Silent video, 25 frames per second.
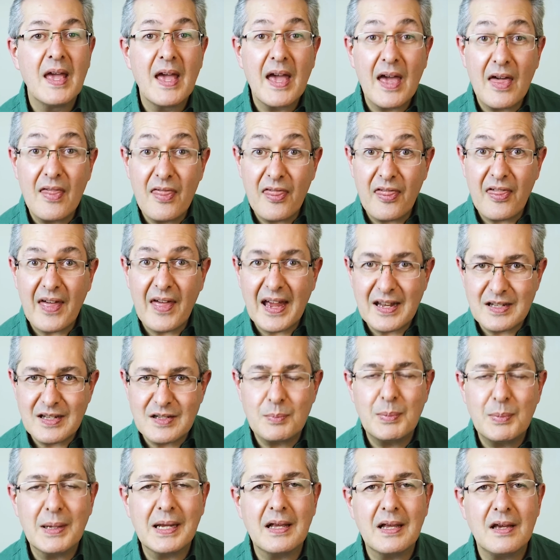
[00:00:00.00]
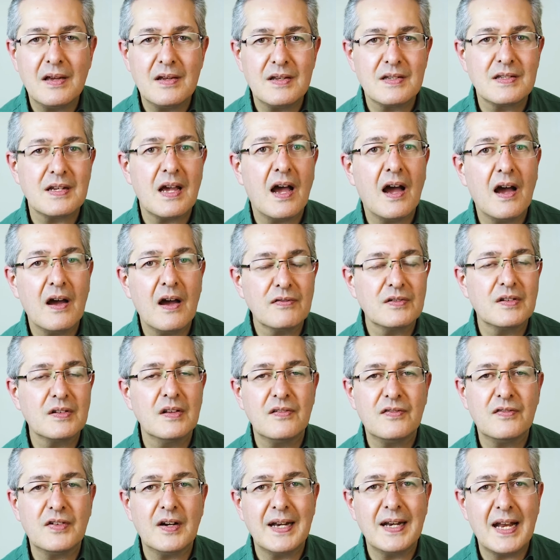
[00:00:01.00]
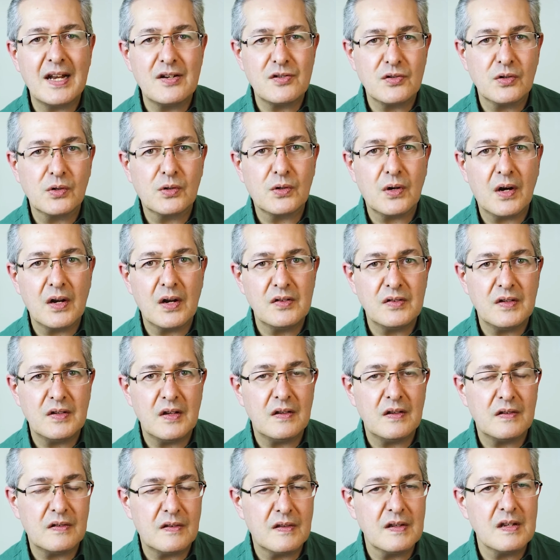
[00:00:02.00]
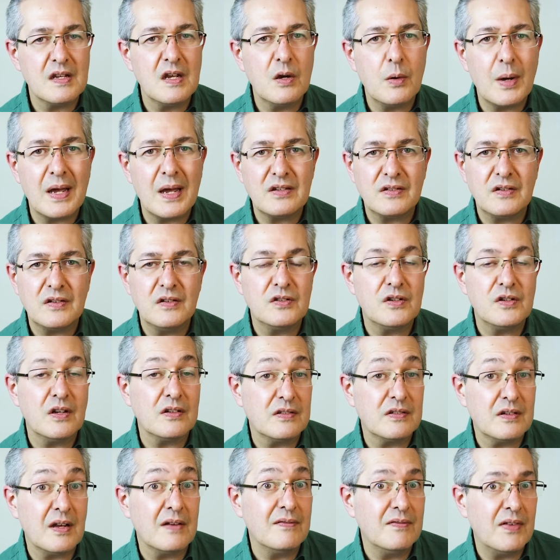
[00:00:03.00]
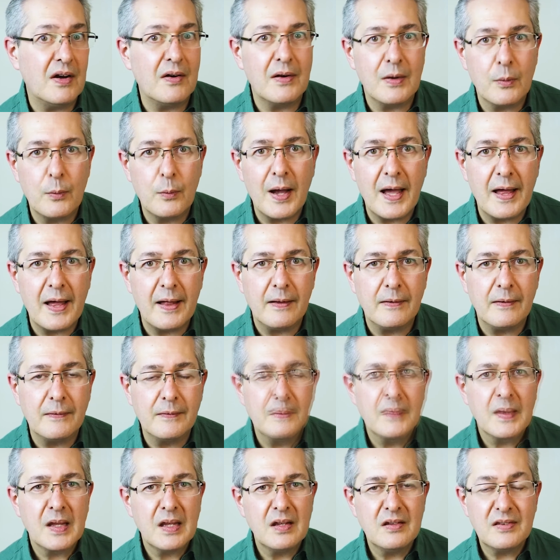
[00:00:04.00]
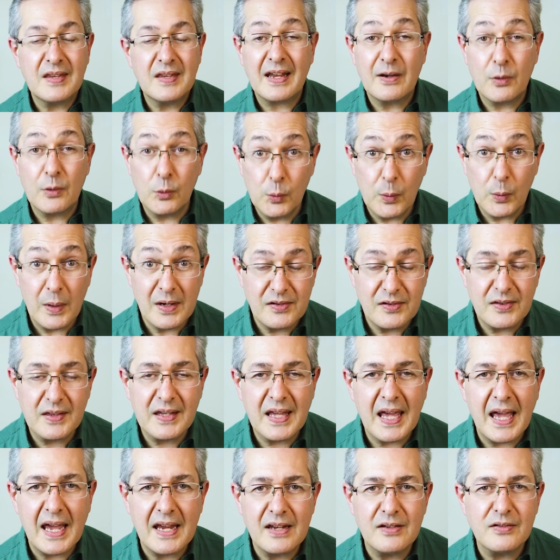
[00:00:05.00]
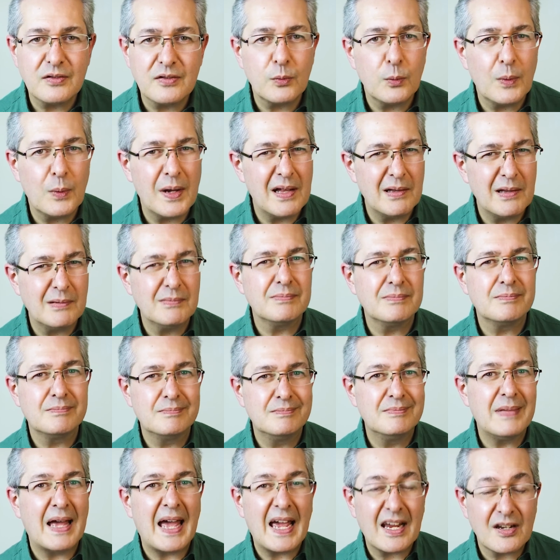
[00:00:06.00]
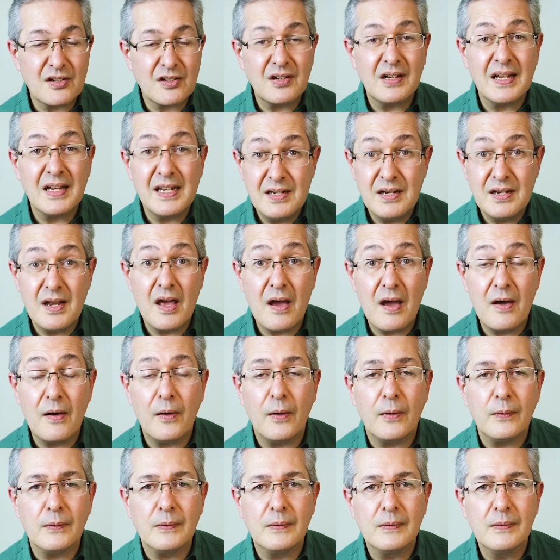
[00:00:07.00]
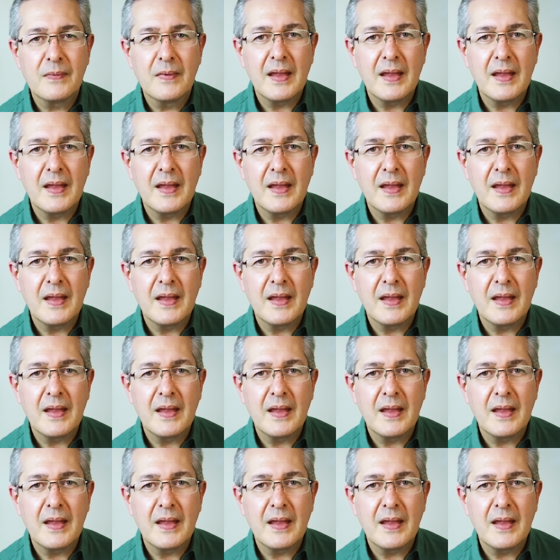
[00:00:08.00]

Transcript: And that's because after the financial crisis, the US has just done very well. Is that always the case? Well, actually no.